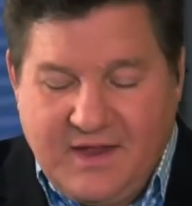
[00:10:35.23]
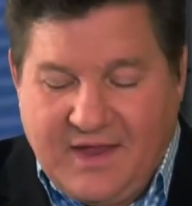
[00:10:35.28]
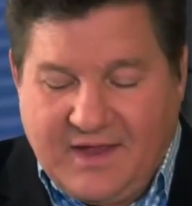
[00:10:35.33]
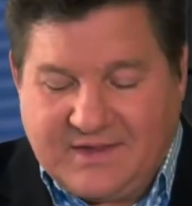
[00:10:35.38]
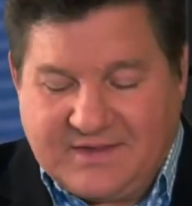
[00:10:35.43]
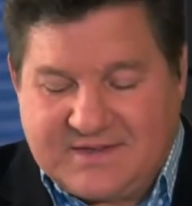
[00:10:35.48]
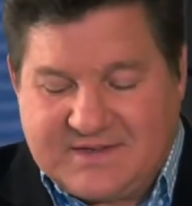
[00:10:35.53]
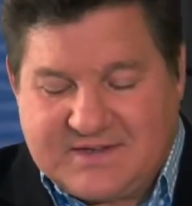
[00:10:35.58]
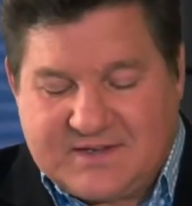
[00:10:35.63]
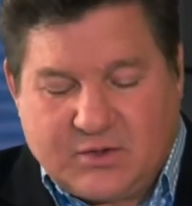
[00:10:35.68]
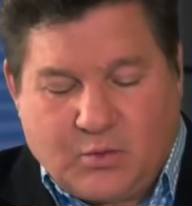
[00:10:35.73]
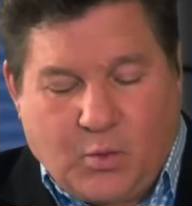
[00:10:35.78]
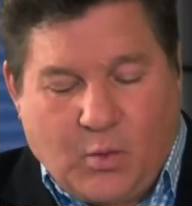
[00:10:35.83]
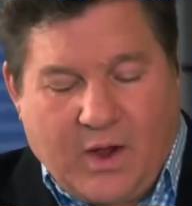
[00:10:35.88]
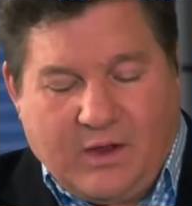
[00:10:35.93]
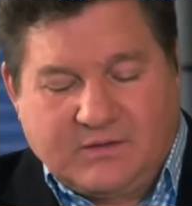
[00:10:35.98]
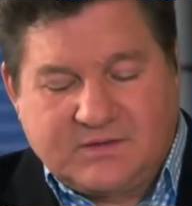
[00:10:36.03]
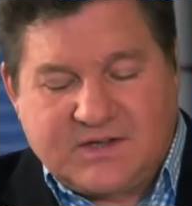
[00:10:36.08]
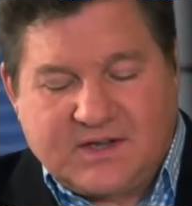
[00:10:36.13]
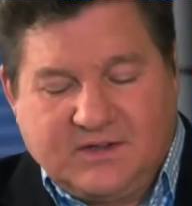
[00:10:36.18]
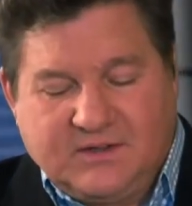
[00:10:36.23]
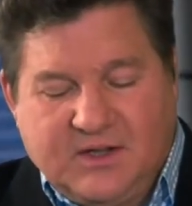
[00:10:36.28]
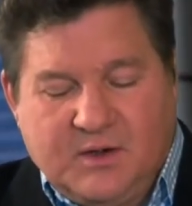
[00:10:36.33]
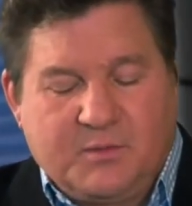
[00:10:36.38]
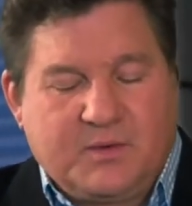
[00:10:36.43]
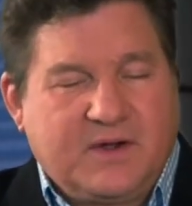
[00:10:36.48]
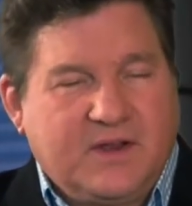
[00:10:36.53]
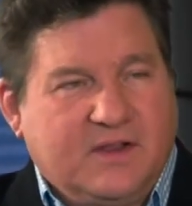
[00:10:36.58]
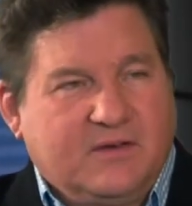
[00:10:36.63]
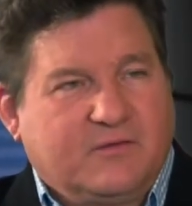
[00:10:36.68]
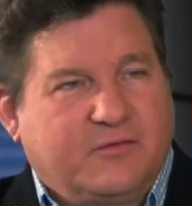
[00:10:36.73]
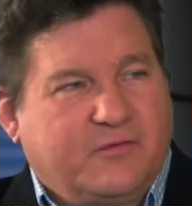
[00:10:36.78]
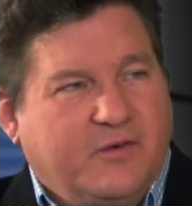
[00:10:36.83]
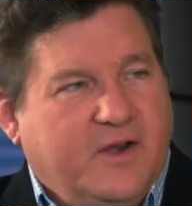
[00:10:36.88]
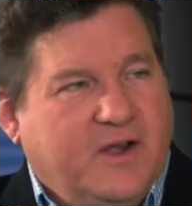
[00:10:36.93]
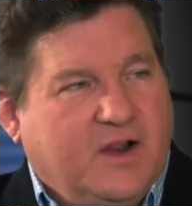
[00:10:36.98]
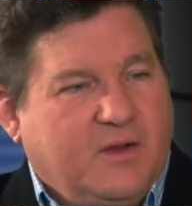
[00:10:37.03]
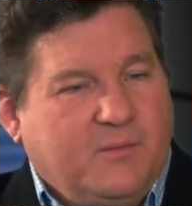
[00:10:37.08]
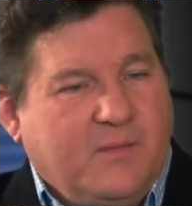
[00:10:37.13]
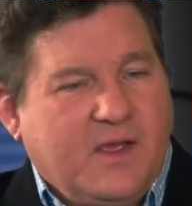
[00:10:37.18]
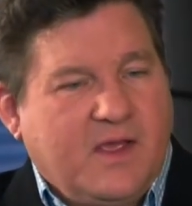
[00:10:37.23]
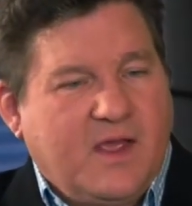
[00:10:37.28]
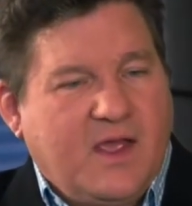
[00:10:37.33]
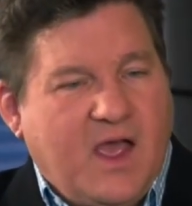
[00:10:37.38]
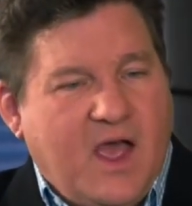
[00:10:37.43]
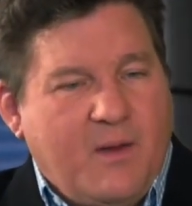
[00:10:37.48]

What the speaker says: and squelching liberty and freedom?